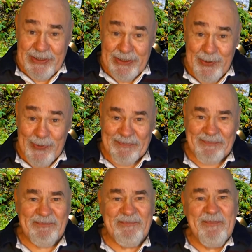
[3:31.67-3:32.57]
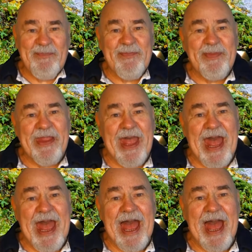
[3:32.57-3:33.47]
So,
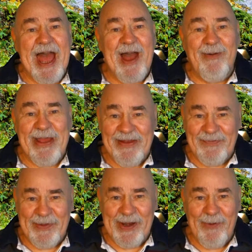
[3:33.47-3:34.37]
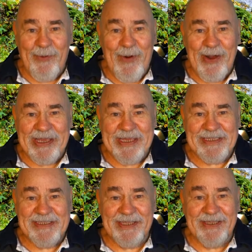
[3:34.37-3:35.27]
I went for a walk
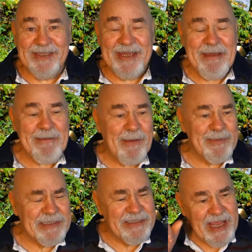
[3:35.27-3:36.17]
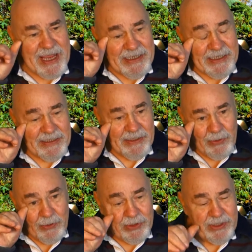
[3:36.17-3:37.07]
yesterday. I was intending to
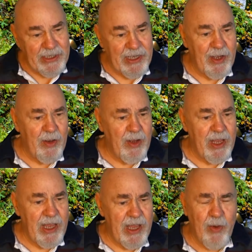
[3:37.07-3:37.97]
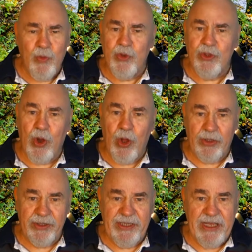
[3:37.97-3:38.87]
go to
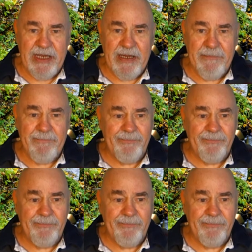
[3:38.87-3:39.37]
Woodhall Dean,